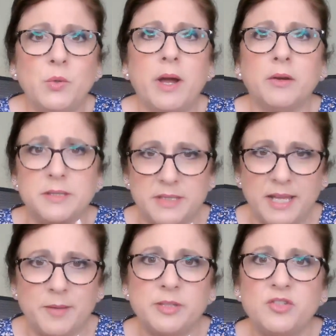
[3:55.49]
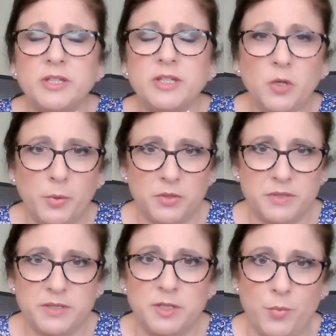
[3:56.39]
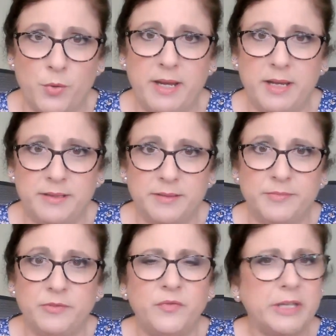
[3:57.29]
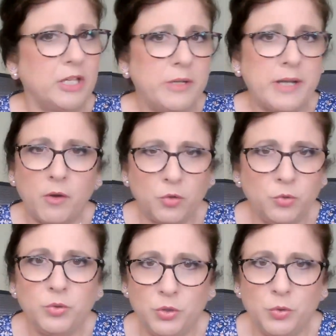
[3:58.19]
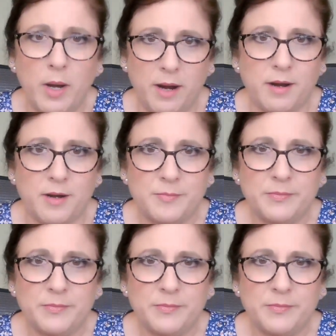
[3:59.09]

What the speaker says: are establishing your personal brand, figuring out who you are,